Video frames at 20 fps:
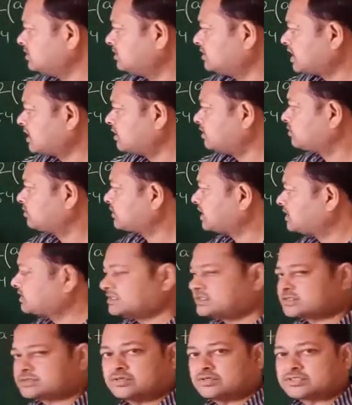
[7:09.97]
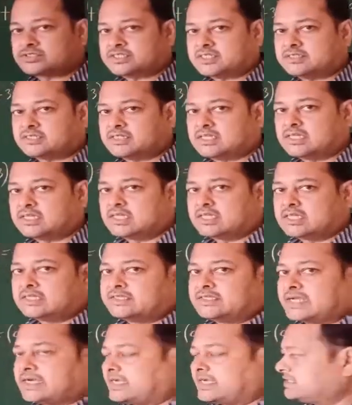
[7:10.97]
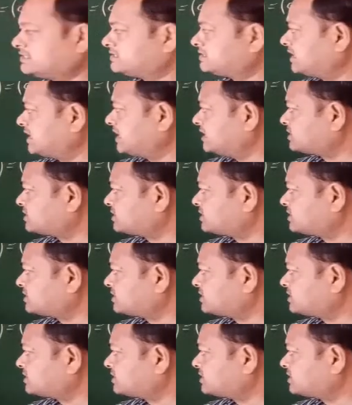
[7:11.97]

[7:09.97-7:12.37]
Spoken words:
Now look at this question, that is